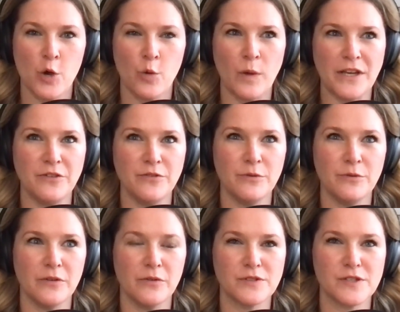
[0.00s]
When
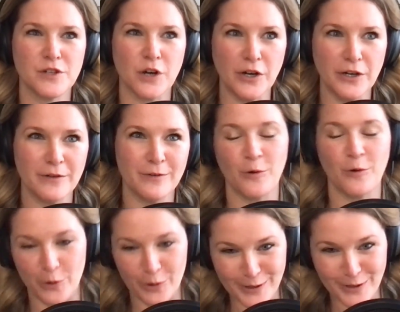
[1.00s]
you start
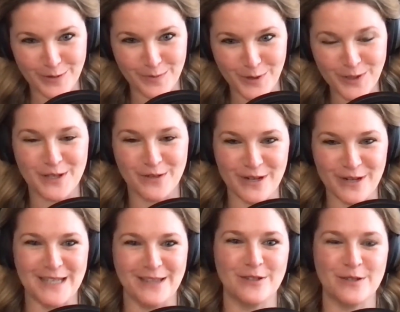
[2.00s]
ordering those books and
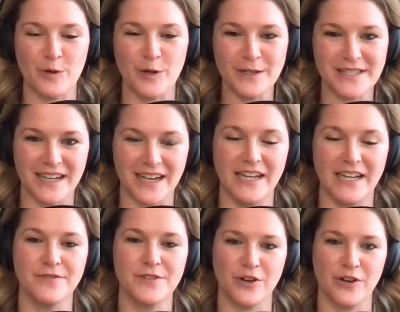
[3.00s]
reading those books and kind
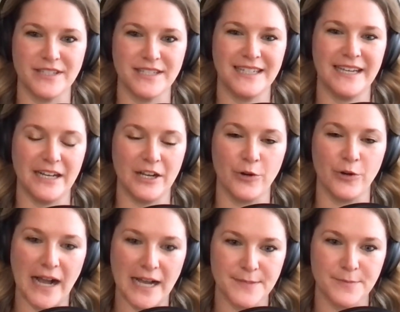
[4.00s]
of start getting a
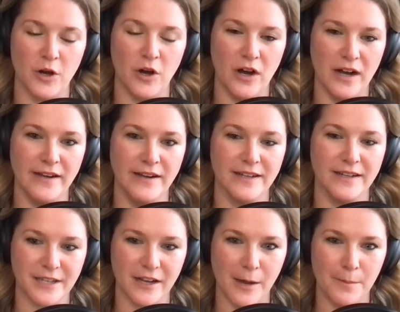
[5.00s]
grasp on
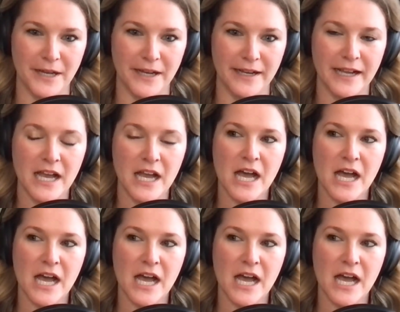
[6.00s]
a topic,